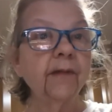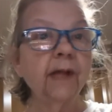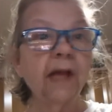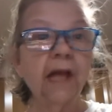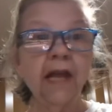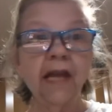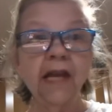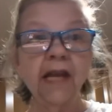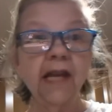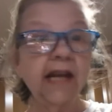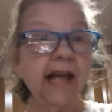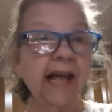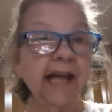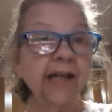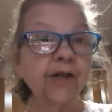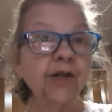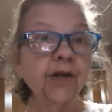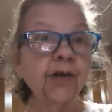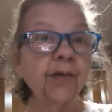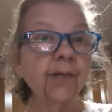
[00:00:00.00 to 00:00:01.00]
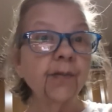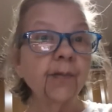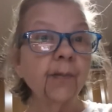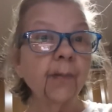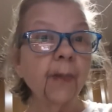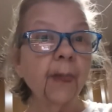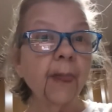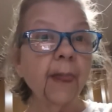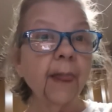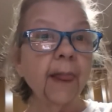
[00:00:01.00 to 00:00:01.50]
And hit enter.
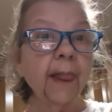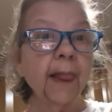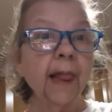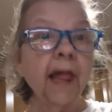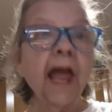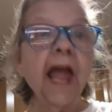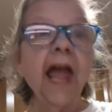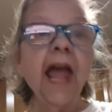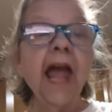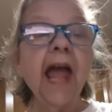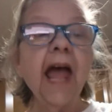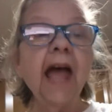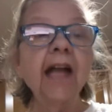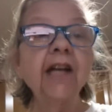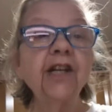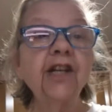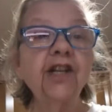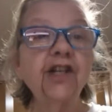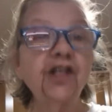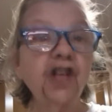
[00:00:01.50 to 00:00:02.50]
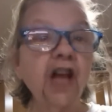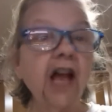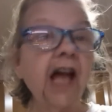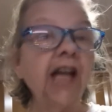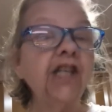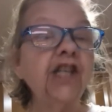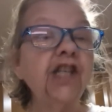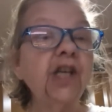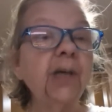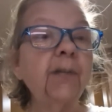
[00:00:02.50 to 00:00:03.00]
And
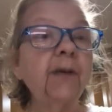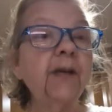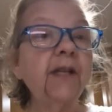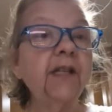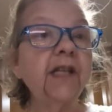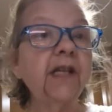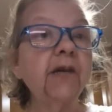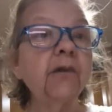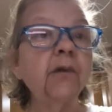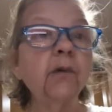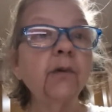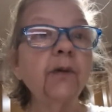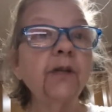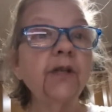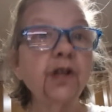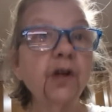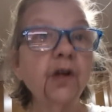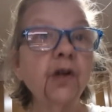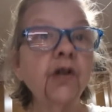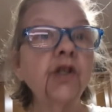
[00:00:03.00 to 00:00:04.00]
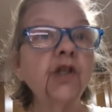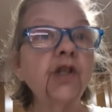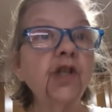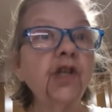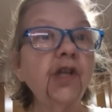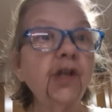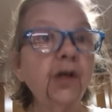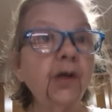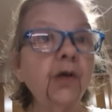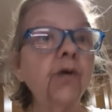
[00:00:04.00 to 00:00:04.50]
ChatGPT will return to
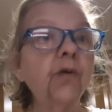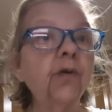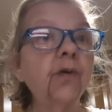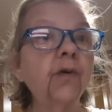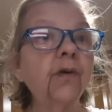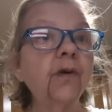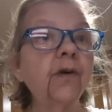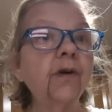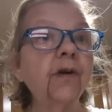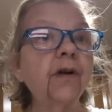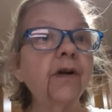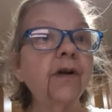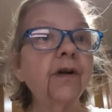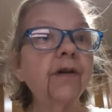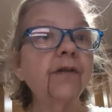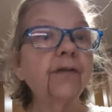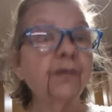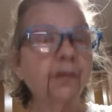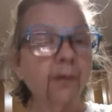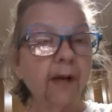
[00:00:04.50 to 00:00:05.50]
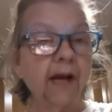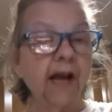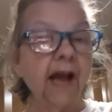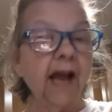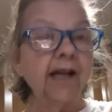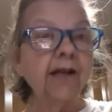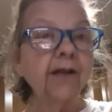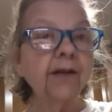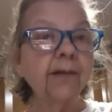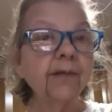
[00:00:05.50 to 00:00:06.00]
you 3
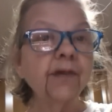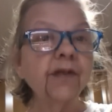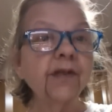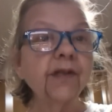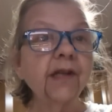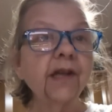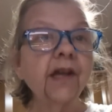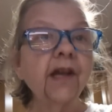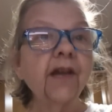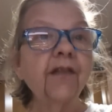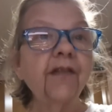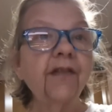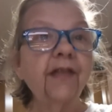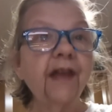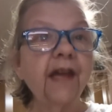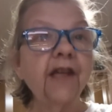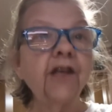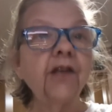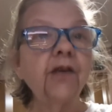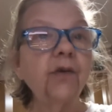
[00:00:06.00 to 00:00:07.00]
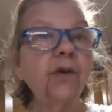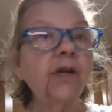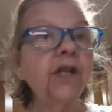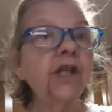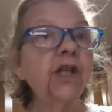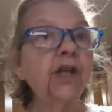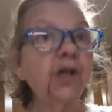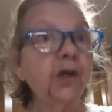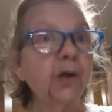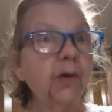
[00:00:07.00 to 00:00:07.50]
items that you can
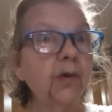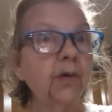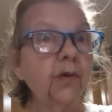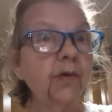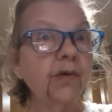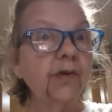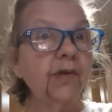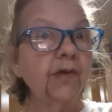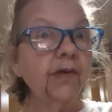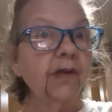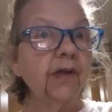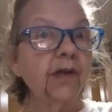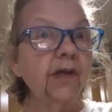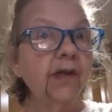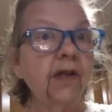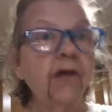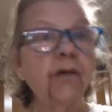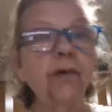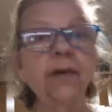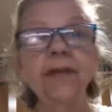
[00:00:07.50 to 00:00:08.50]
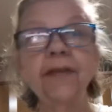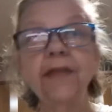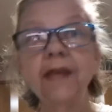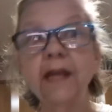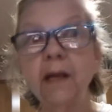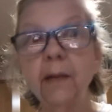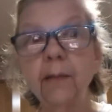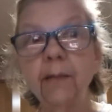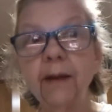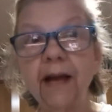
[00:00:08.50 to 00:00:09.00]
use, you can
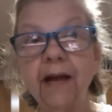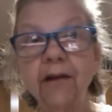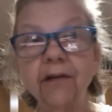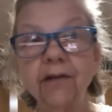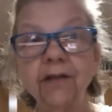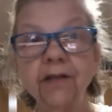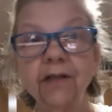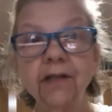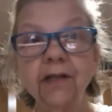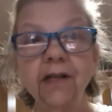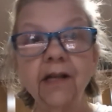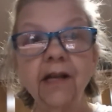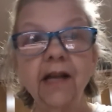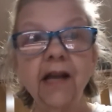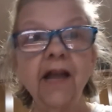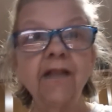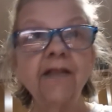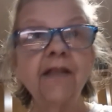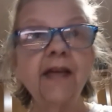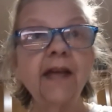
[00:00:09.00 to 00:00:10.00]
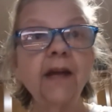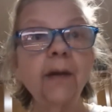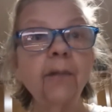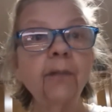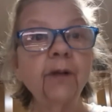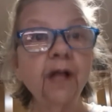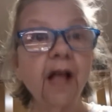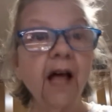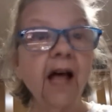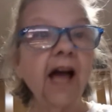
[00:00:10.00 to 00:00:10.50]
think about, and then
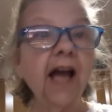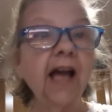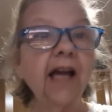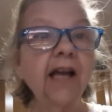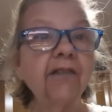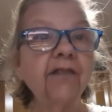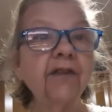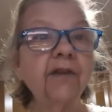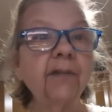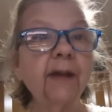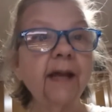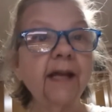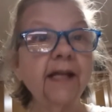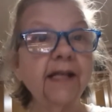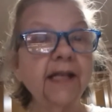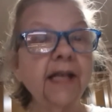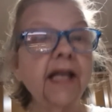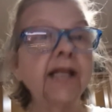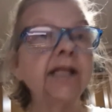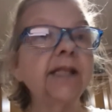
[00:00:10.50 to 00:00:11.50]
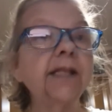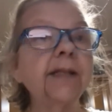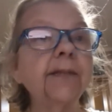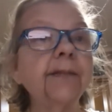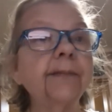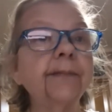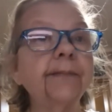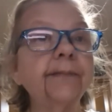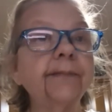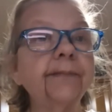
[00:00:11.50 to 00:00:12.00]
apply if it makes sense.
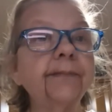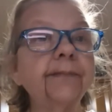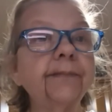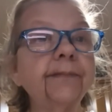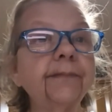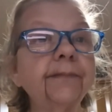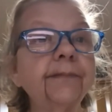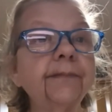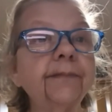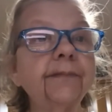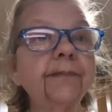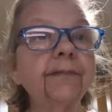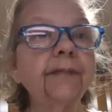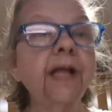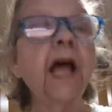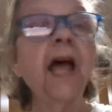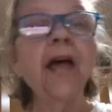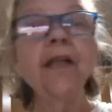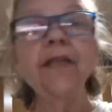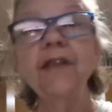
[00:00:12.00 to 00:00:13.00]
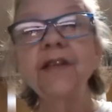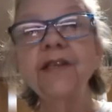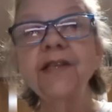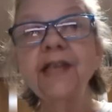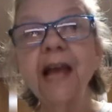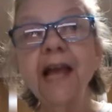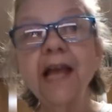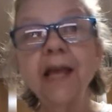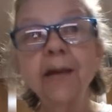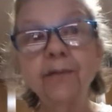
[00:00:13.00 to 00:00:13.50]
The
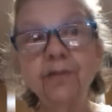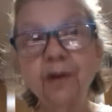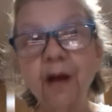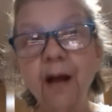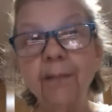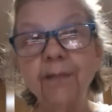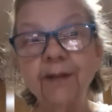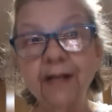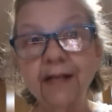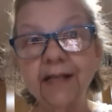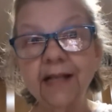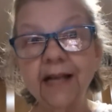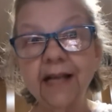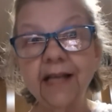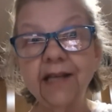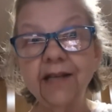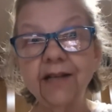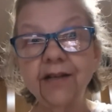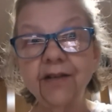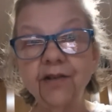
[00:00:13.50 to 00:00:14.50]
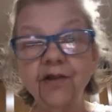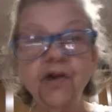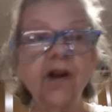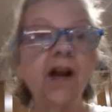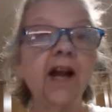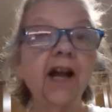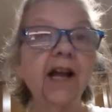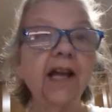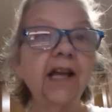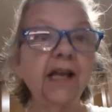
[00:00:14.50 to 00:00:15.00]
second prompt I'd like you to
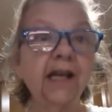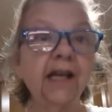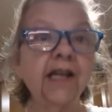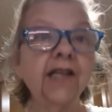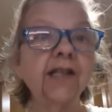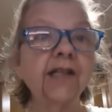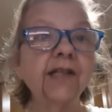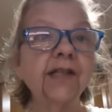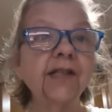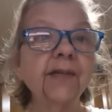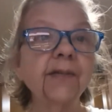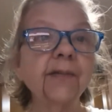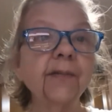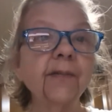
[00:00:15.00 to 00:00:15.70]
try is,